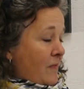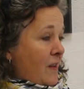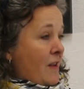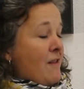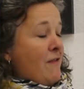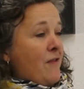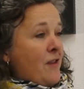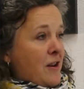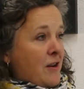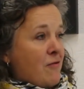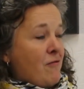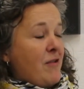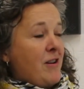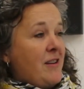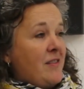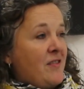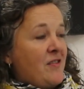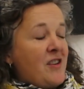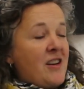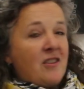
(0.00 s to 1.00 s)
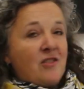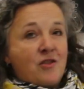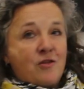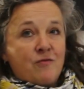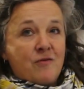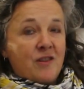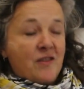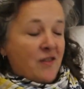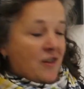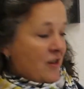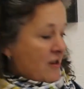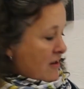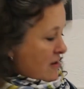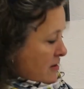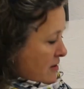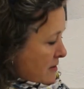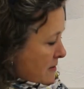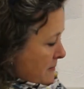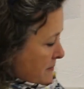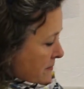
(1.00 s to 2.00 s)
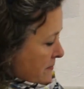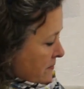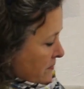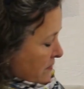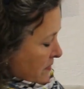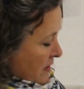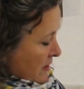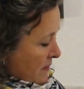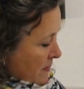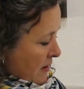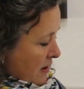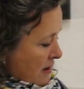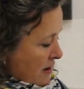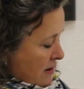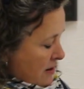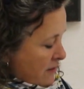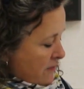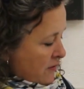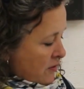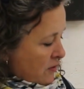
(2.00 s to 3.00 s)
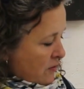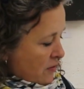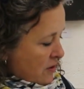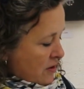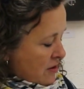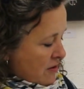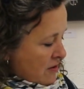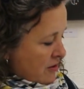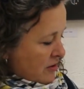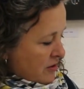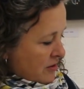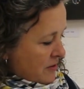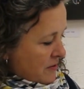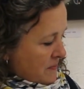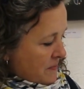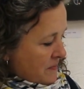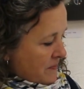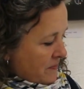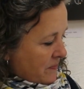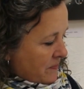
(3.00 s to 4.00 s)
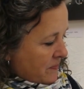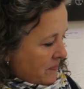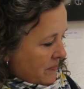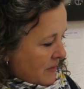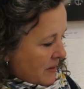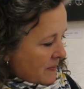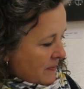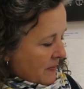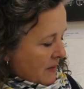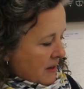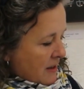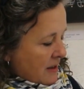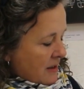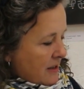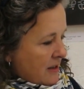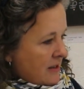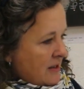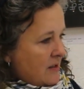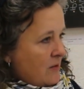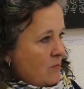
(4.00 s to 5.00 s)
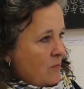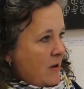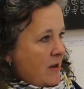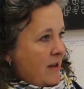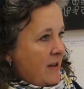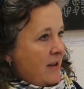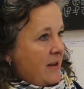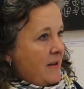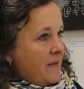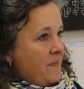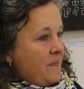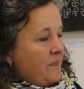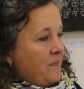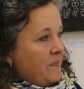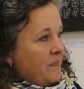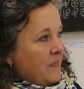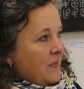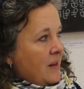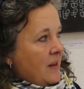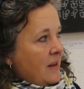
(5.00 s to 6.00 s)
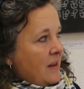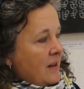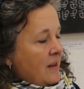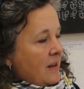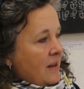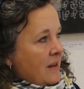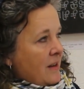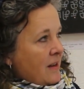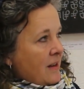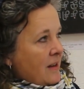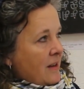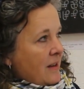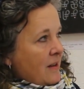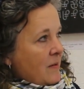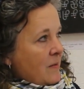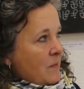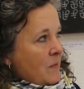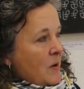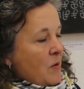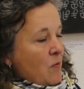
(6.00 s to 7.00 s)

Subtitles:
I find great sanctuary in the garden, and I feel the garden is where my